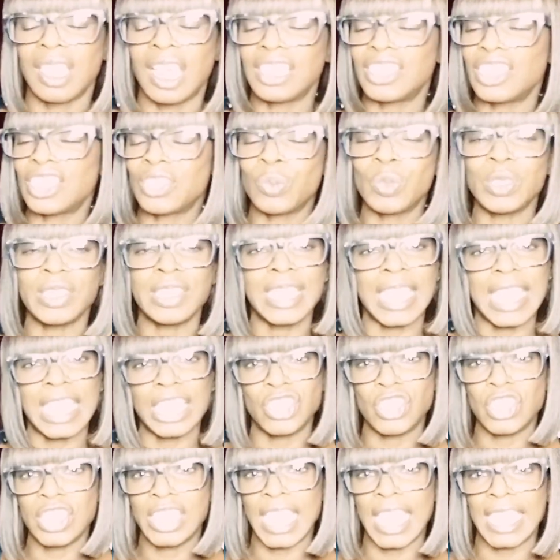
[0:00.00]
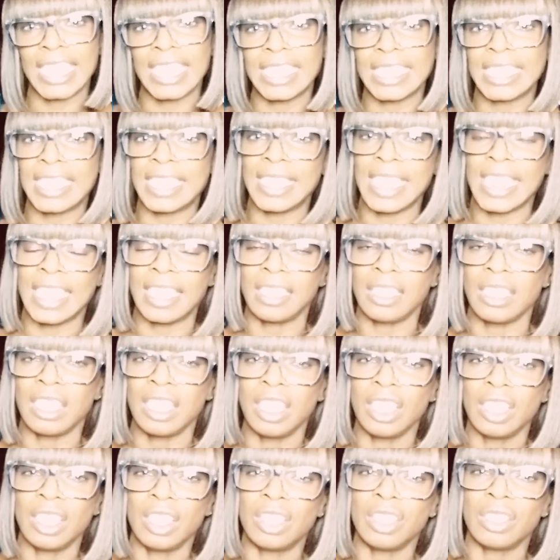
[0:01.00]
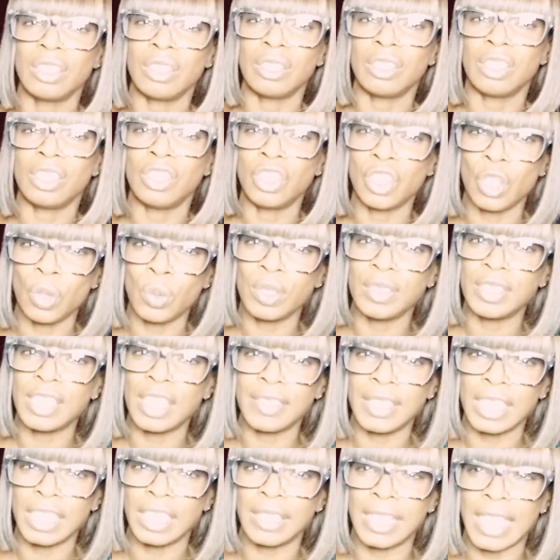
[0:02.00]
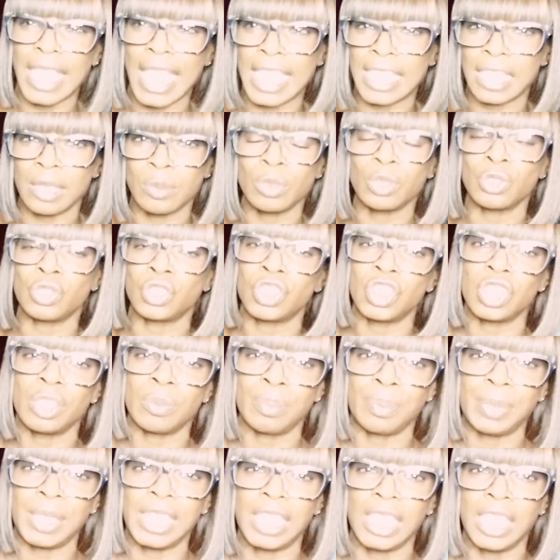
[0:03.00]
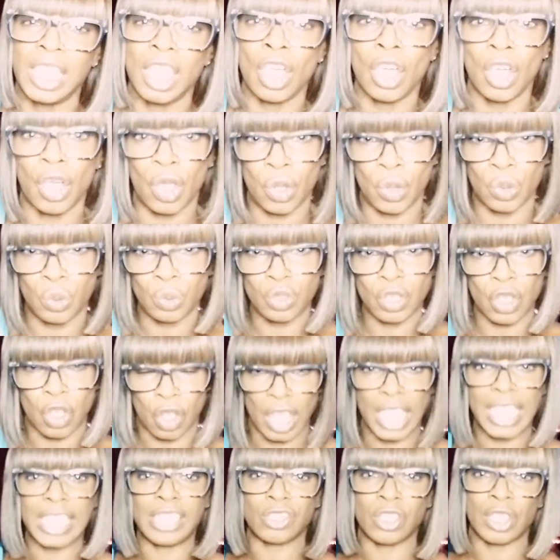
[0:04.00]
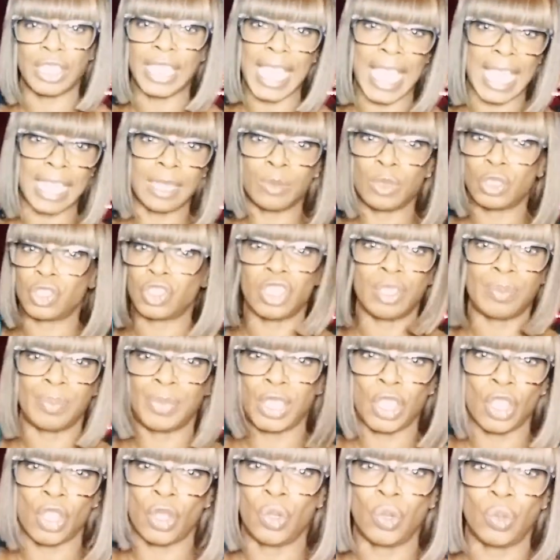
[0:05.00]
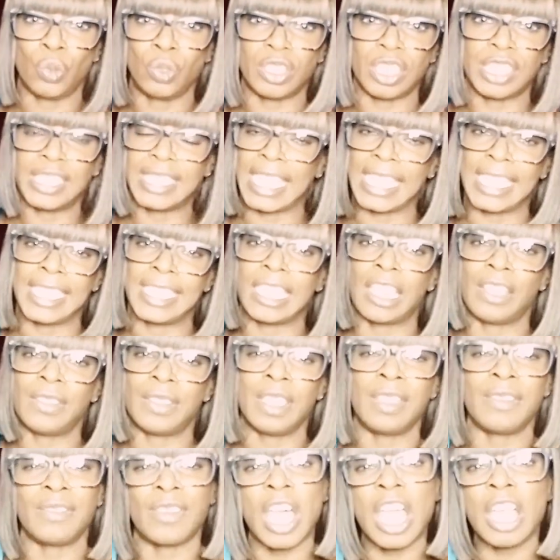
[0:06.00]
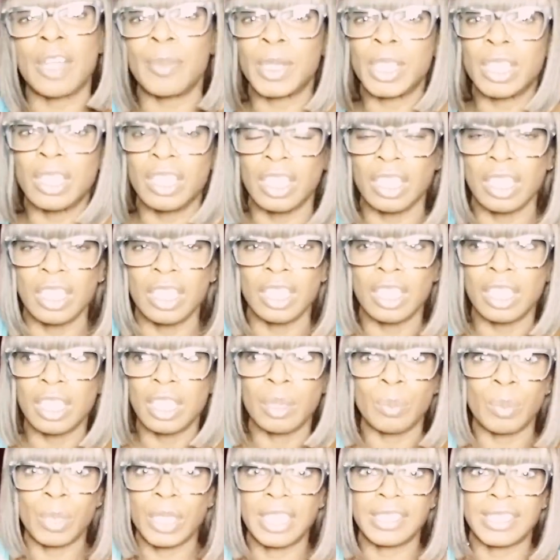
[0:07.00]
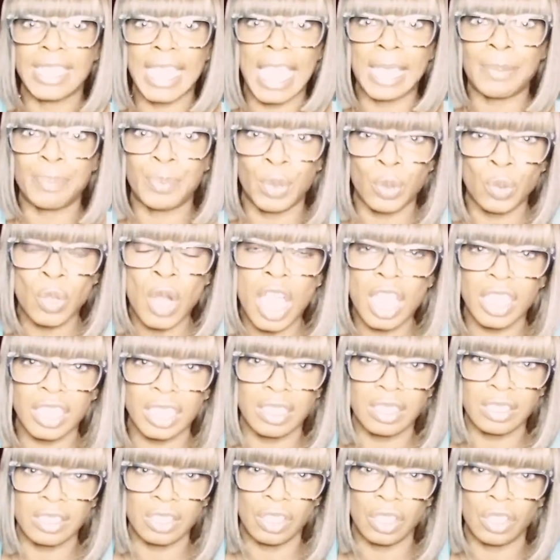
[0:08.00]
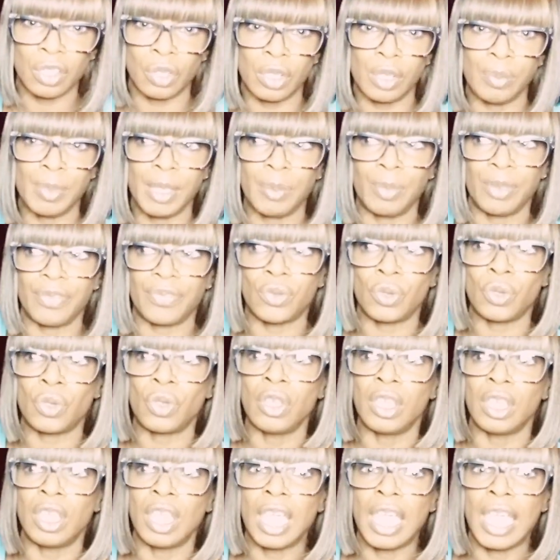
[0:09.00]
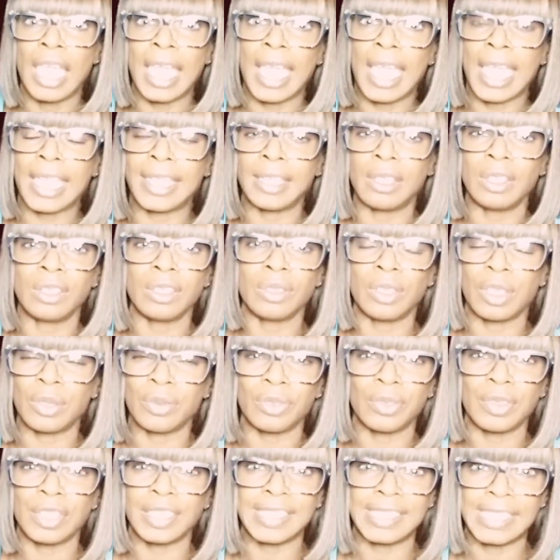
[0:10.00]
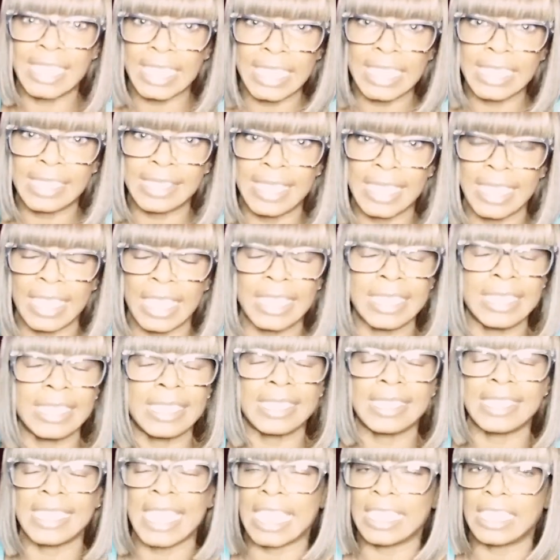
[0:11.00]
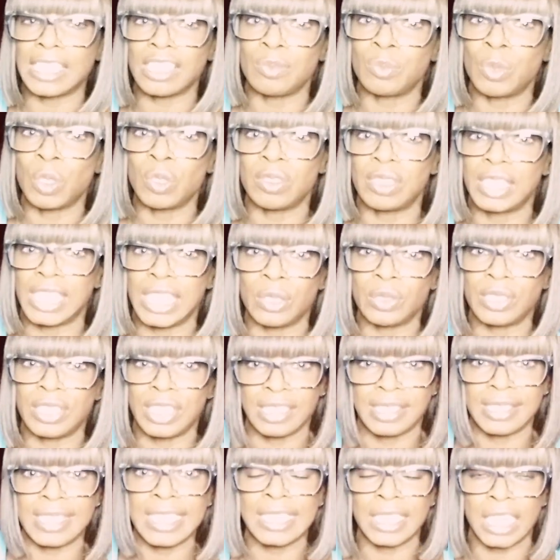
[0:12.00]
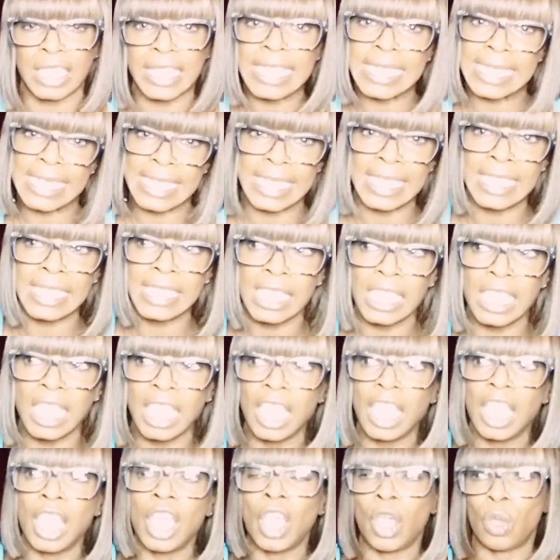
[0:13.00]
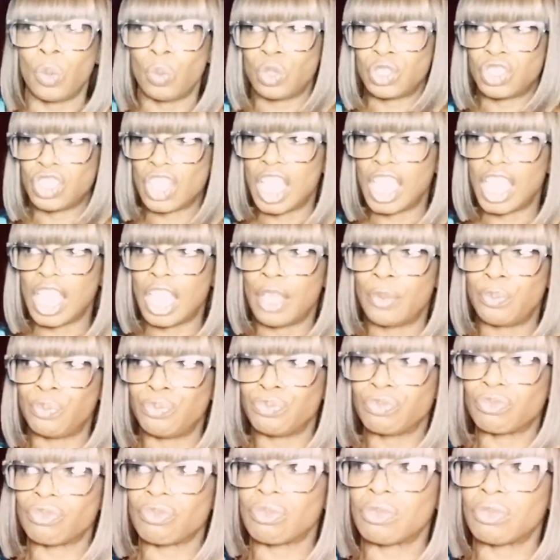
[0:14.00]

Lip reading: just wasn't educated in knowing that the animals shouldn't be owned, exotic animals shouldn't be owned and taken out in the environment. Because I had piranhas, you know what I mean, before? And the sickest thing and saddest, most guiltiest thing that I did was I